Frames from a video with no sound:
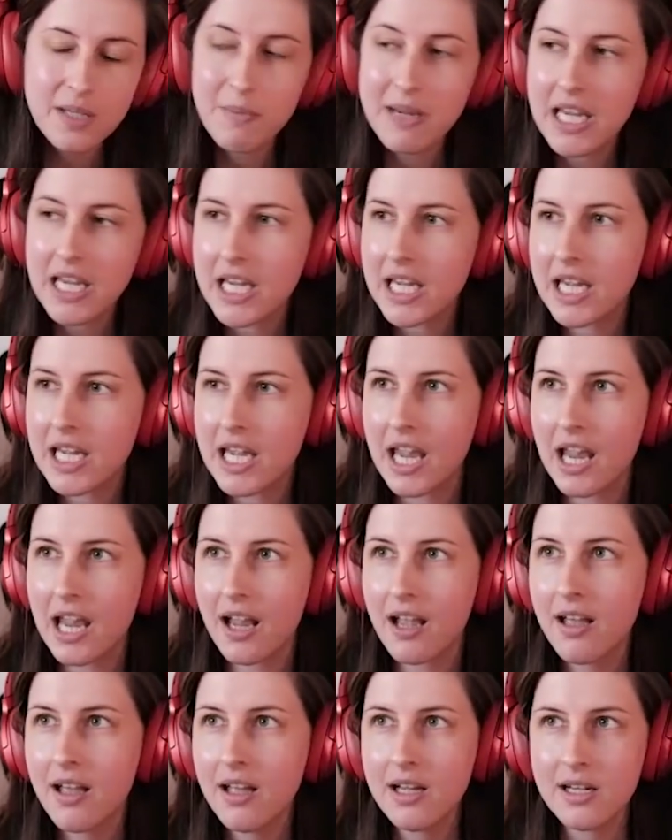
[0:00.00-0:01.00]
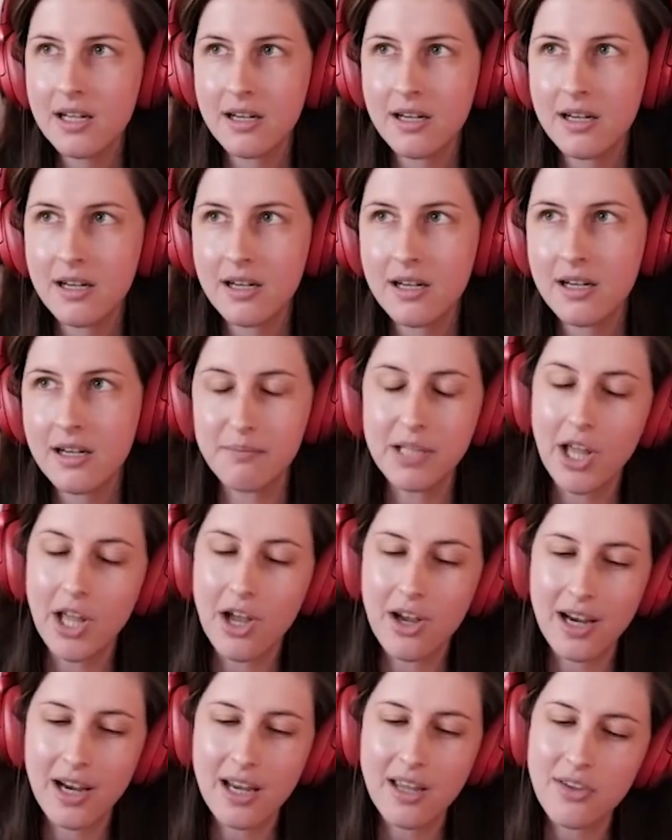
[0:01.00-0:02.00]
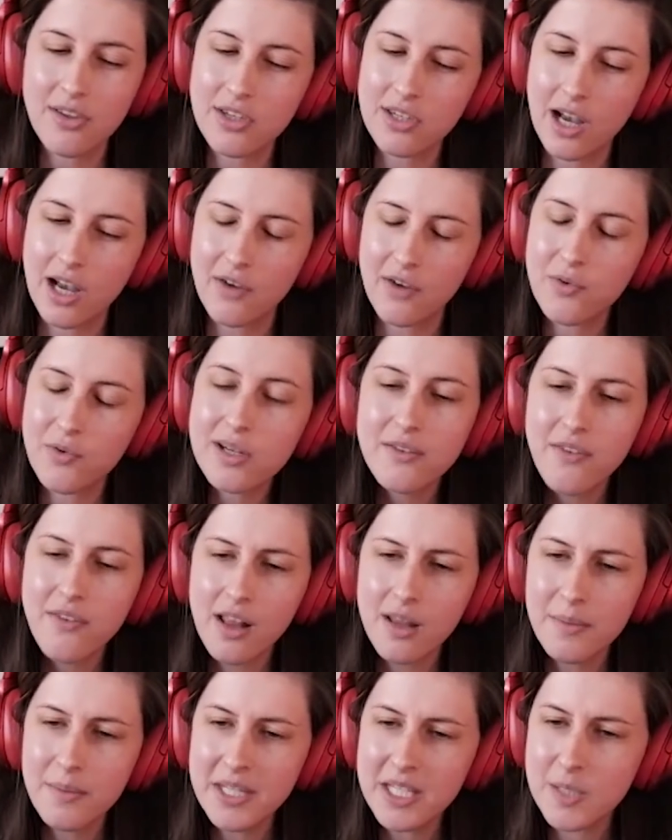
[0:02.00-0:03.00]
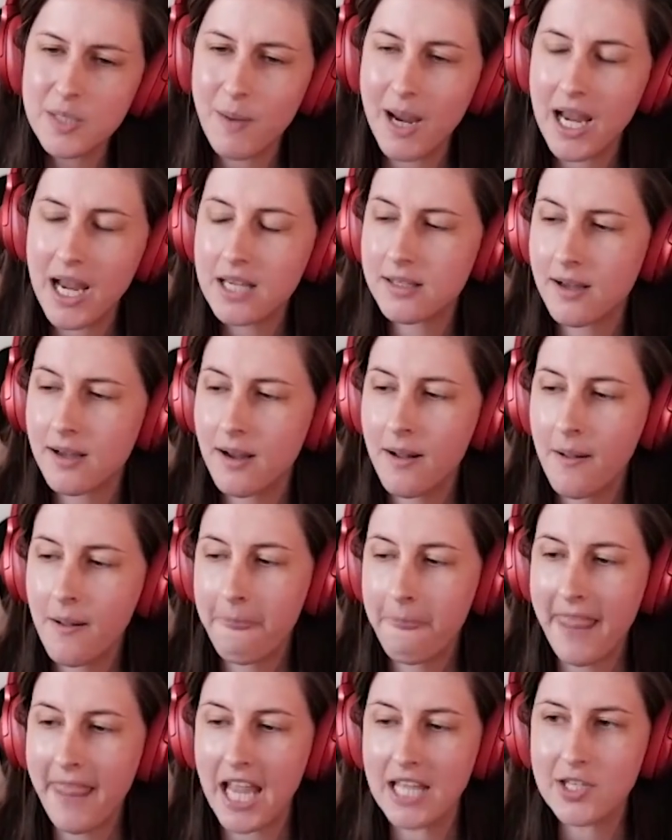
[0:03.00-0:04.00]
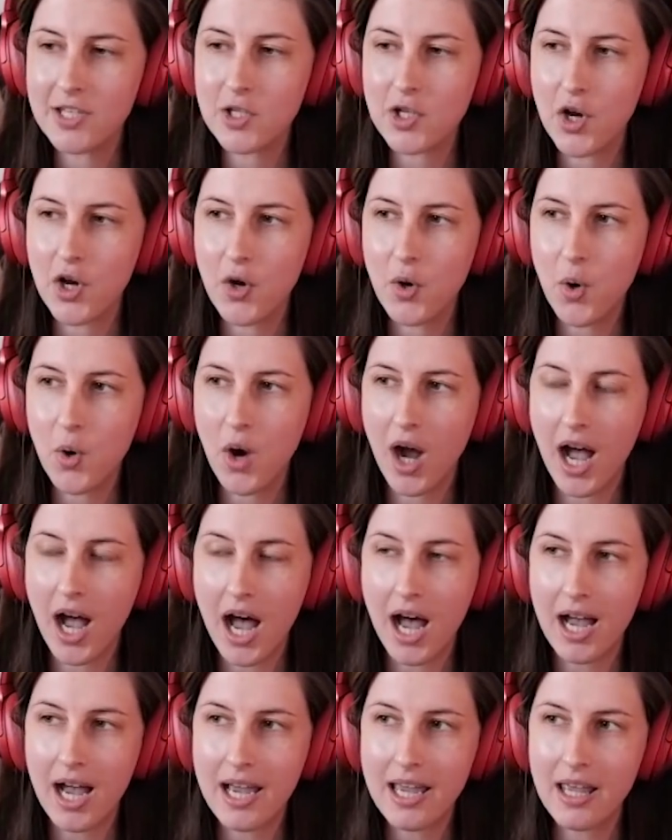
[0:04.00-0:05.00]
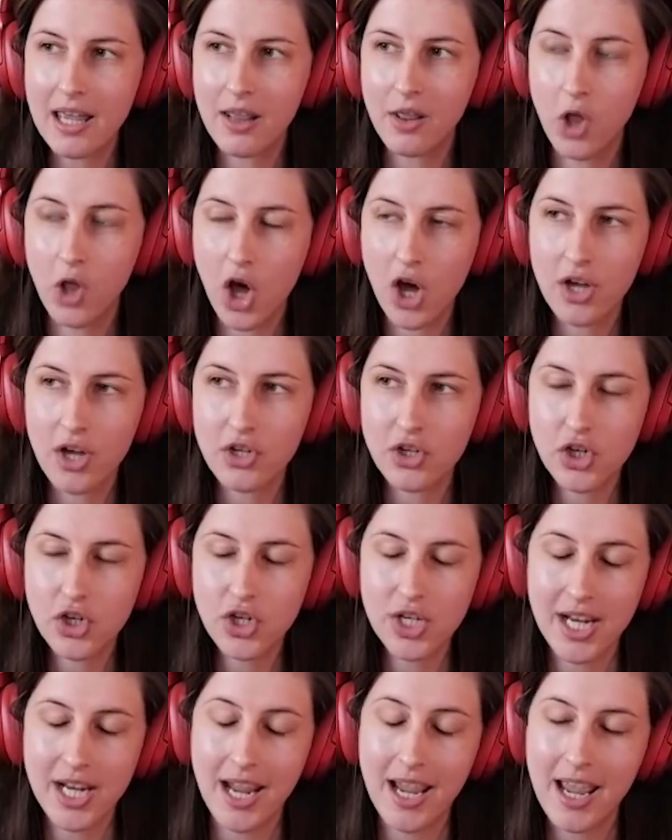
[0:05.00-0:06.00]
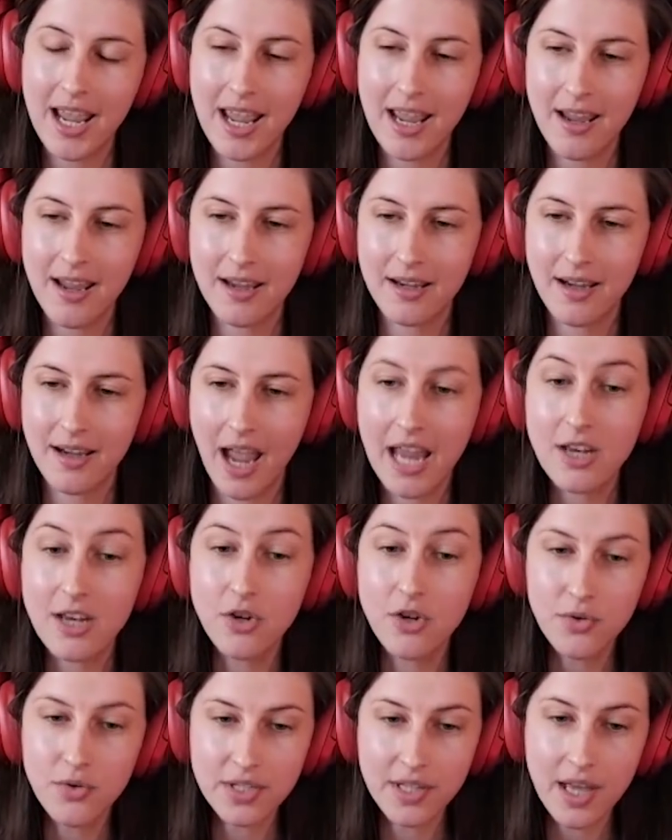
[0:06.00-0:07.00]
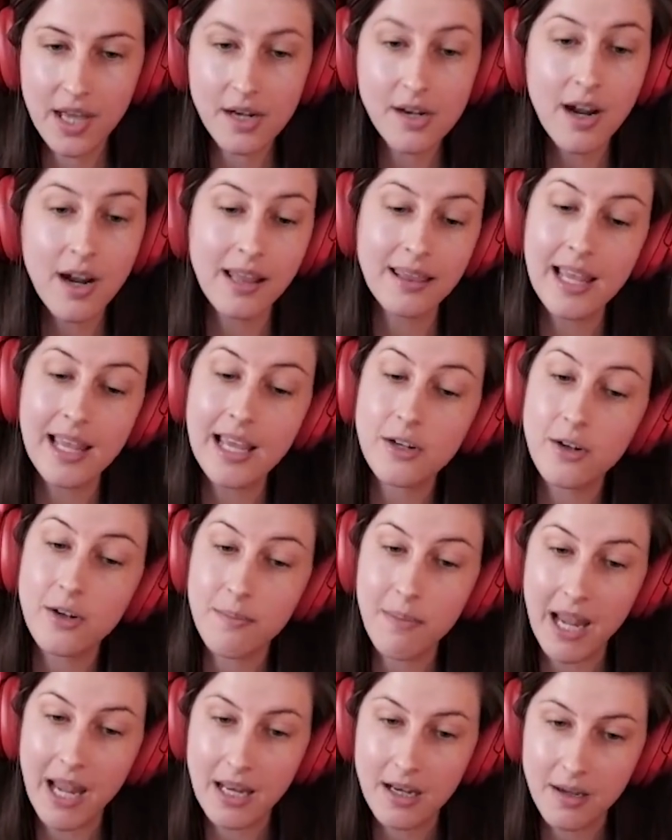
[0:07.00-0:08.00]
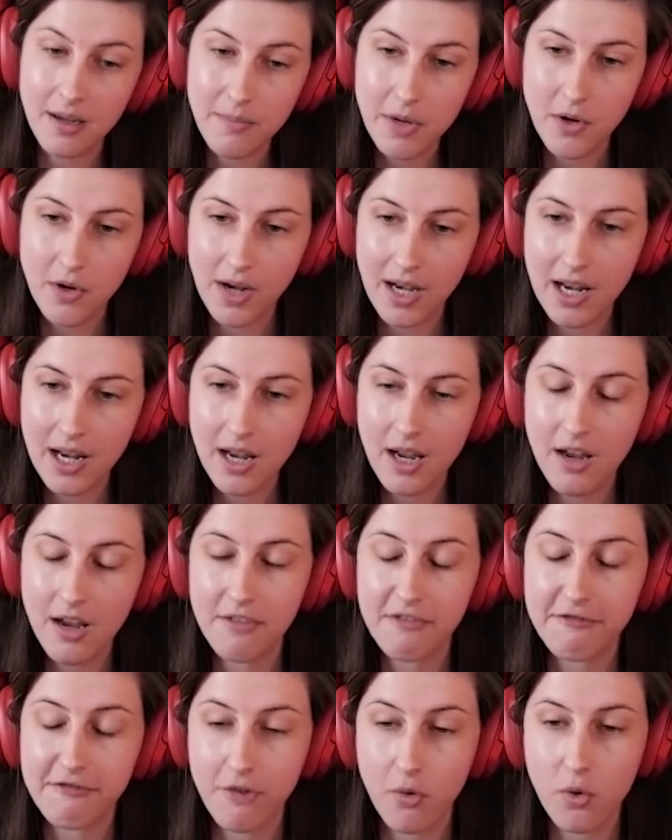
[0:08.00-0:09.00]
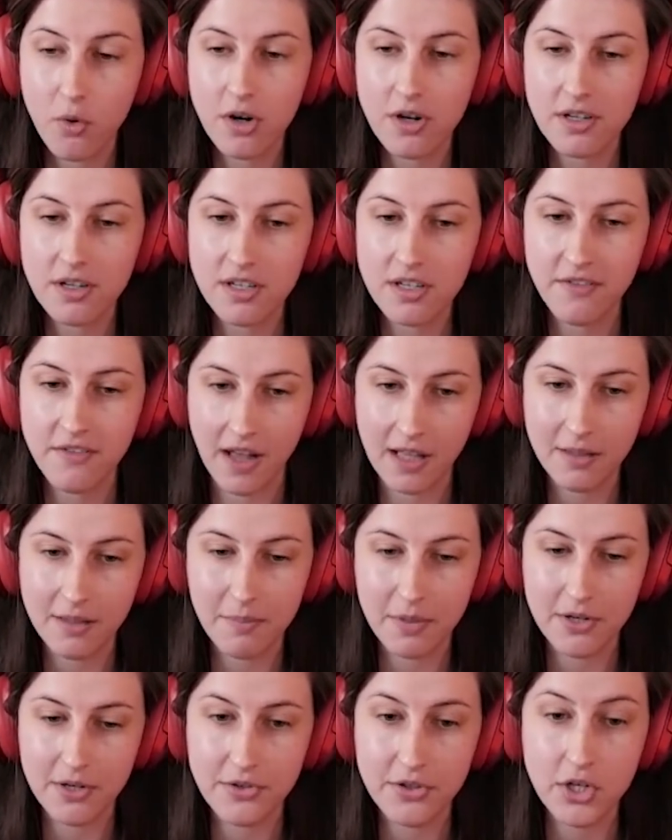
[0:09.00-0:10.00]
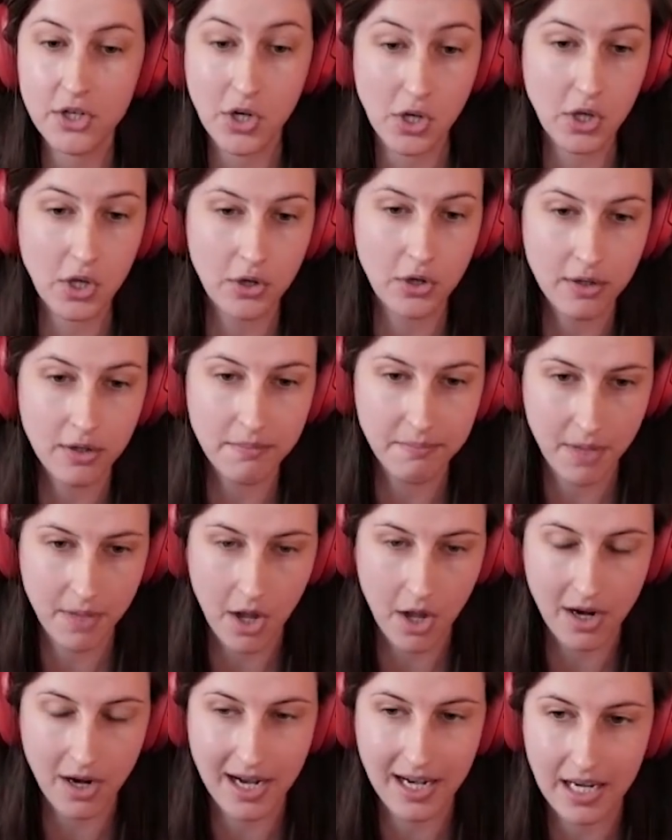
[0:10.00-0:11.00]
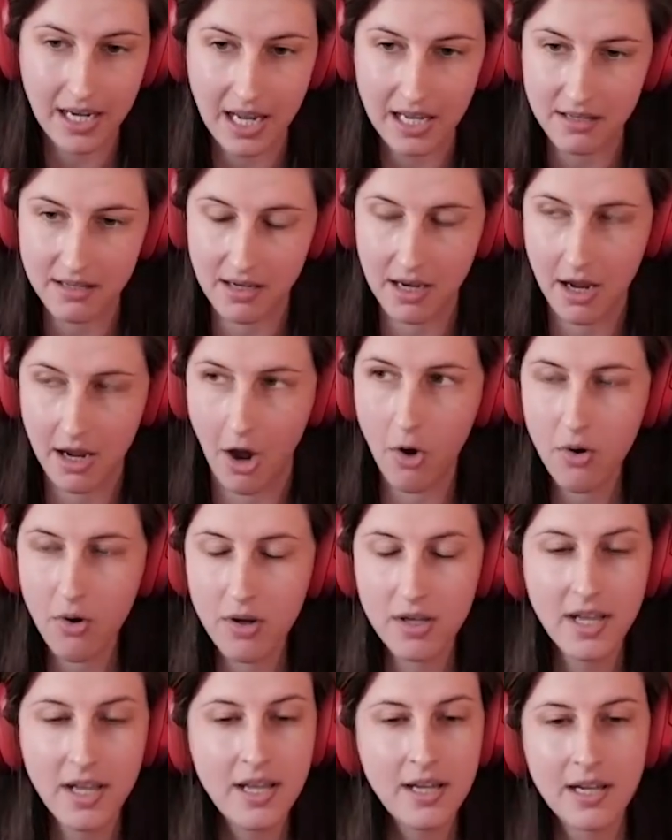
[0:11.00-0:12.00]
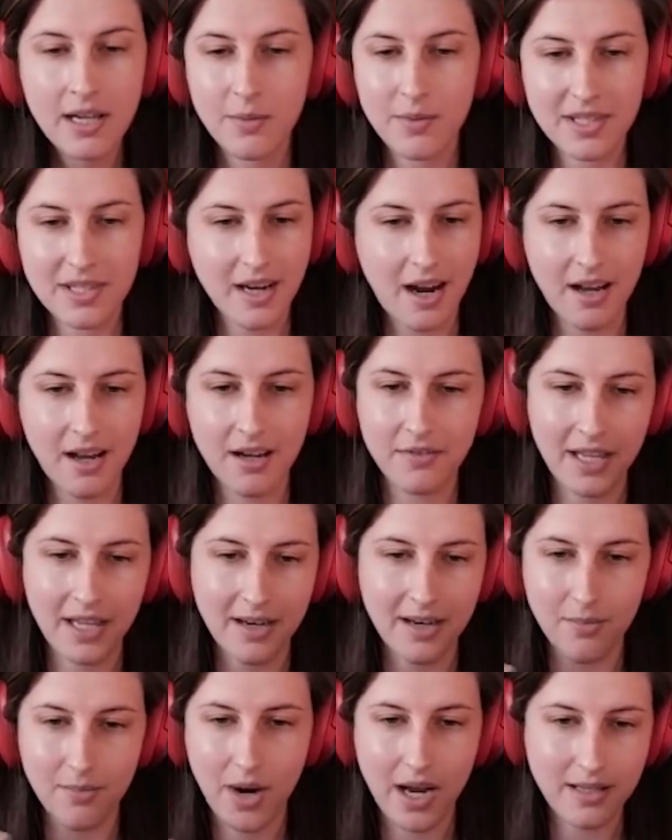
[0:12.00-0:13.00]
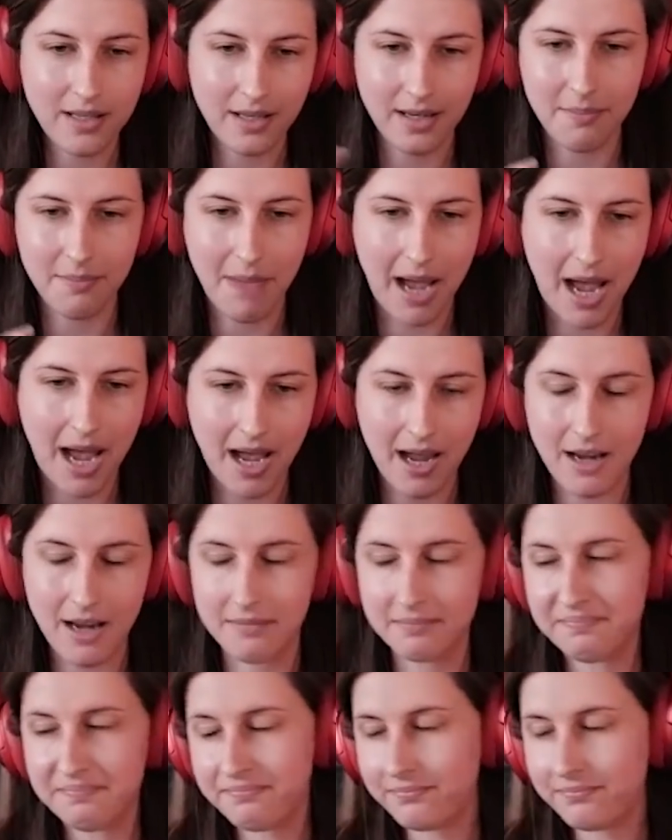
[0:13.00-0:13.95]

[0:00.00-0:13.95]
speaking uh, and blogging in the software development space. And so I launched a, a newsletter and later a paid community for developers to learn blogging and SEO. It was kind of like a way to combine,